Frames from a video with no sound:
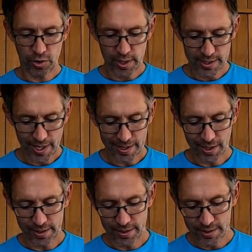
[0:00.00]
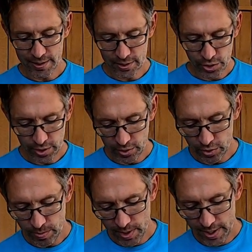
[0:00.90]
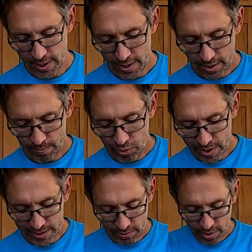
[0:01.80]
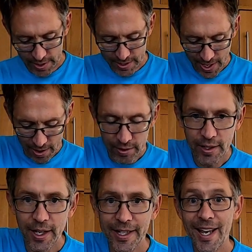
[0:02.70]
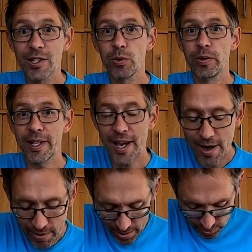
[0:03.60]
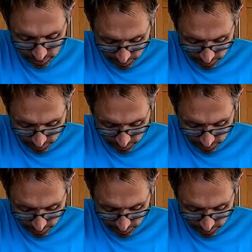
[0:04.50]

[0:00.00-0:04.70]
a dry sack like this is you can normally compress it right down and get all the air out